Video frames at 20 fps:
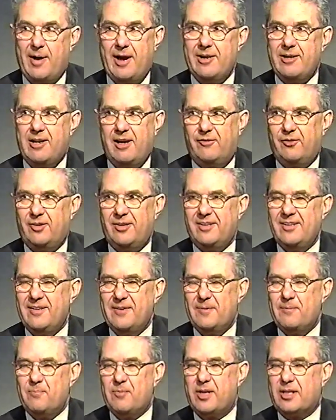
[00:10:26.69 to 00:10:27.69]
I mm -hmm. never
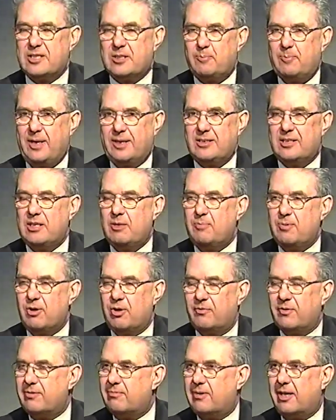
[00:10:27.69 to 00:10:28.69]
expected to be
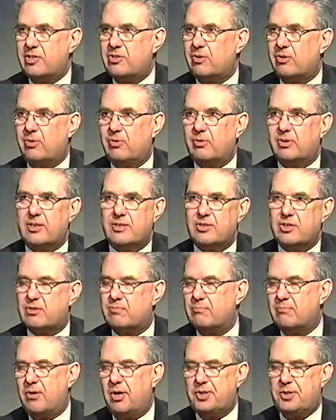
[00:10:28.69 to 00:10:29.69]
over in Russia holding just
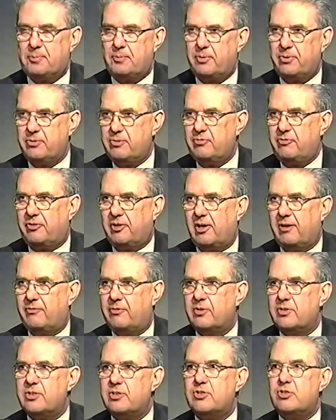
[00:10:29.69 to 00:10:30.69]
multiple news
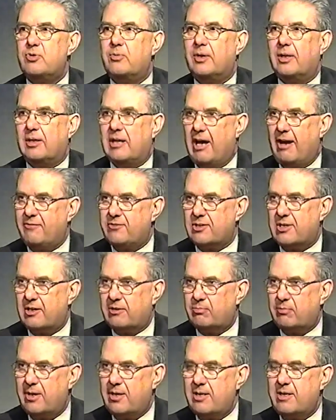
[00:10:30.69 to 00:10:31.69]
conferences, doing live talk
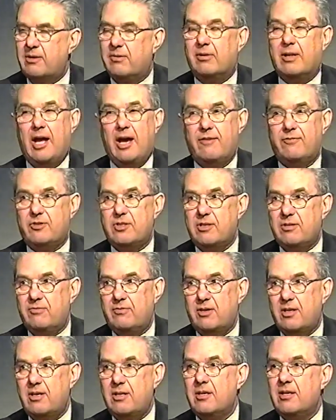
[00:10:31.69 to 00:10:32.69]
radio, live
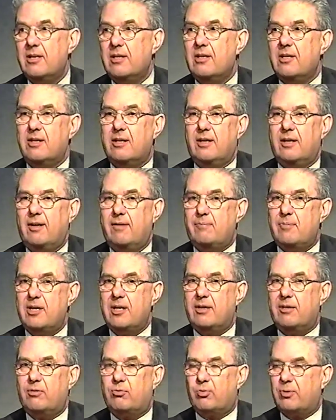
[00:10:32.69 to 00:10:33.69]
TV, uh,
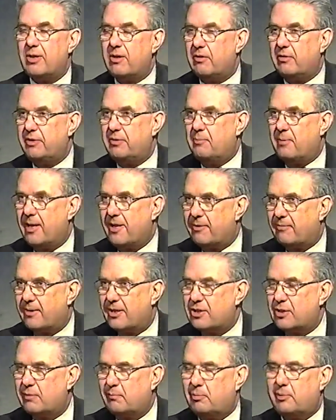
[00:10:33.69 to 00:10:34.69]
being grilled by the
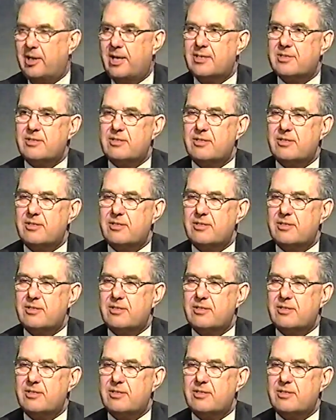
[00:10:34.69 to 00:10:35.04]
Russian press.